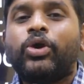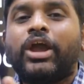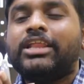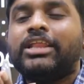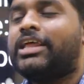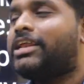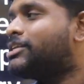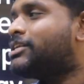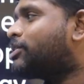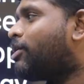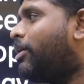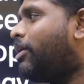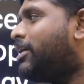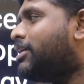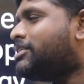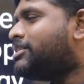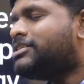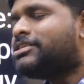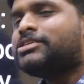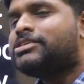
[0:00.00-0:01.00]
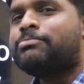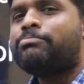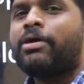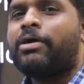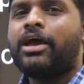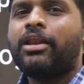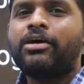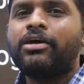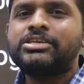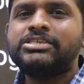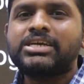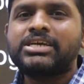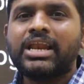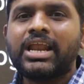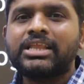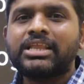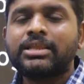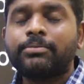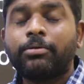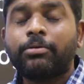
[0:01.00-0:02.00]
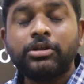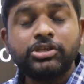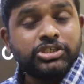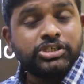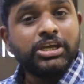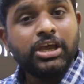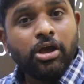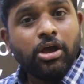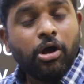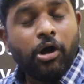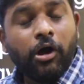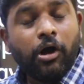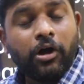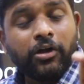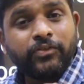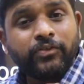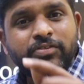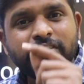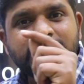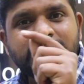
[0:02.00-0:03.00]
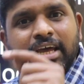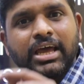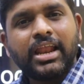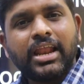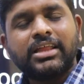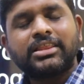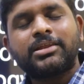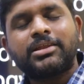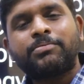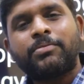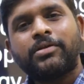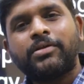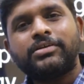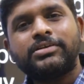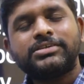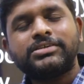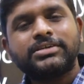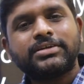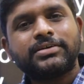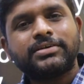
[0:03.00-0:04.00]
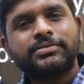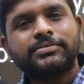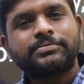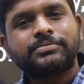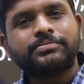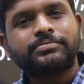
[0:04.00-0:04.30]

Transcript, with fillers: together is called as biological anthropology or physical anthropology.